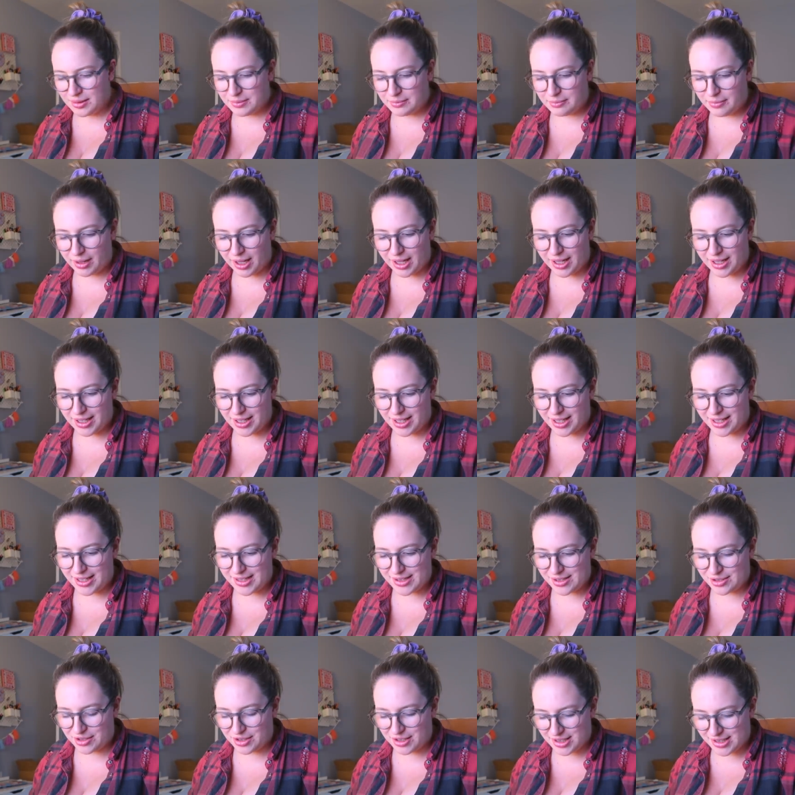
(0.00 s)

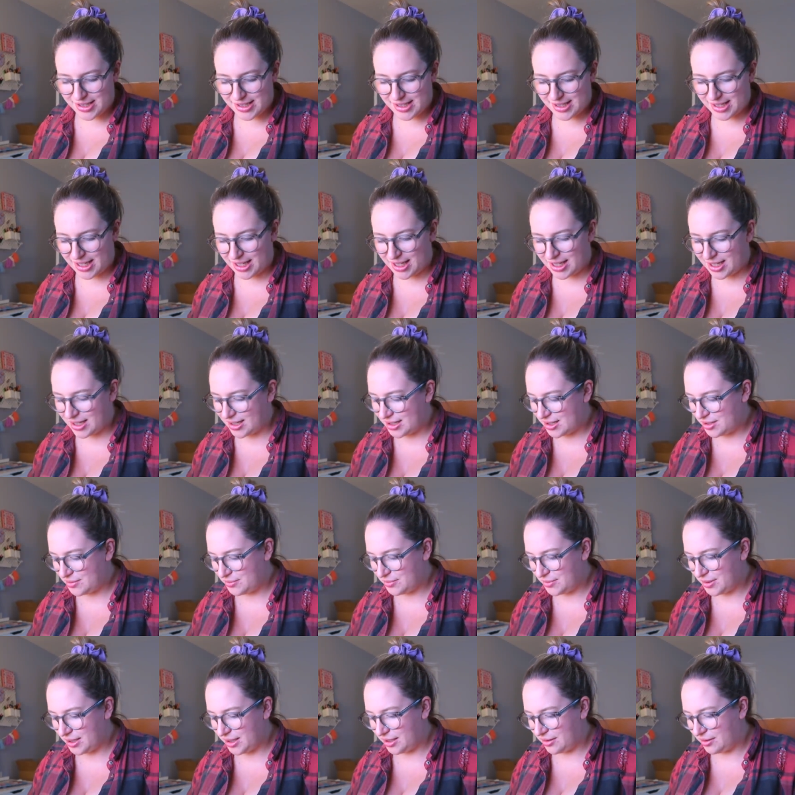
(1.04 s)
markings on her skin. It's
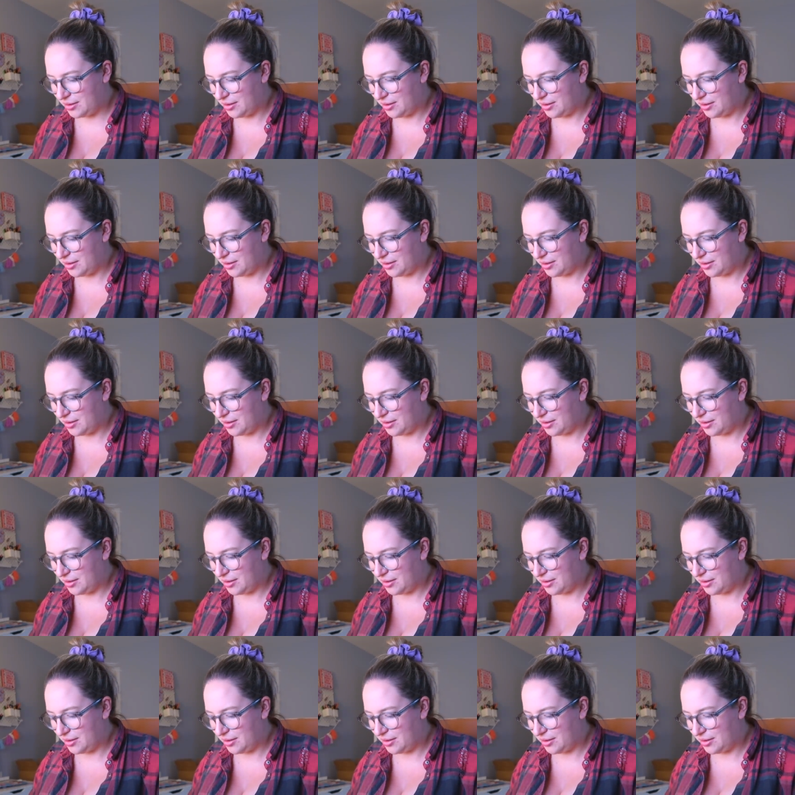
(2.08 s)
really